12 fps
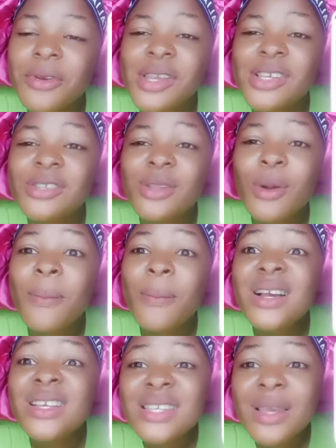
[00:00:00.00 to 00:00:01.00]
It's not
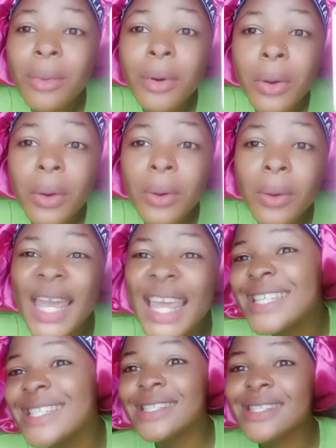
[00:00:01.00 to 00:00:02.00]
possible. It's
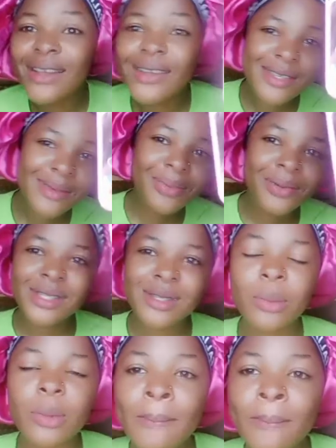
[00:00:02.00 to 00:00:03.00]
not
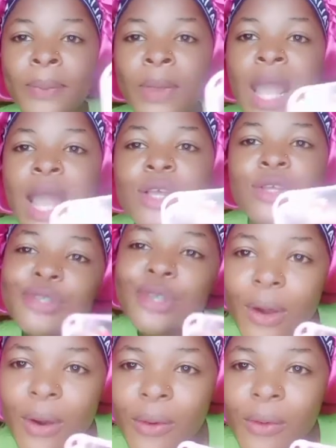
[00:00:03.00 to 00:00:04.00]
possible.
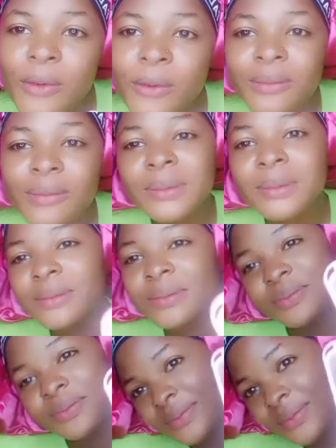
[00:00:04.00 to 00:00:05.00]
So
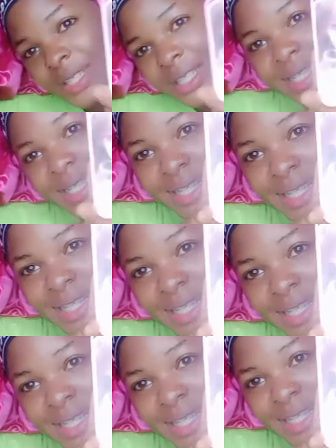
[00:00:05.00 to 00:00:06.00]
this is it.
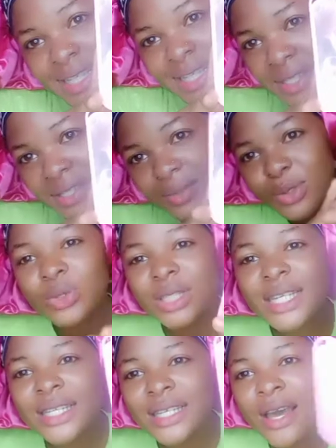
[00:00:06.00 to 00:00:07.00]
You will need
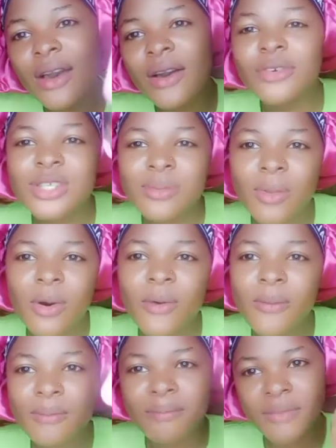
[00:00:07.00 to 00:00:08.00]
a small
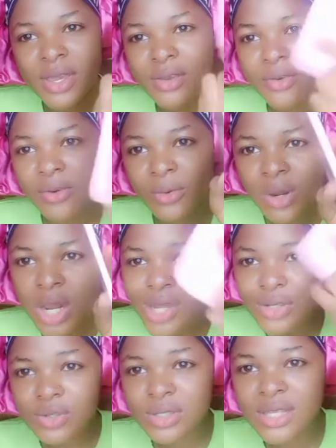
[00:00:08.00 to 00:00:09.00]
mirror to
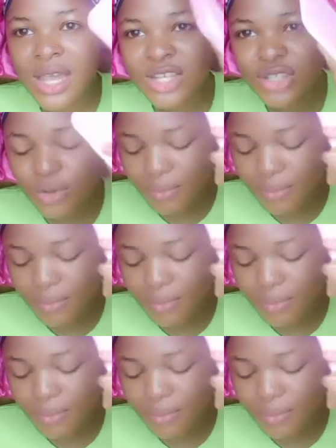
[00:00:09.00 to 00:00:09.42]
start your makeup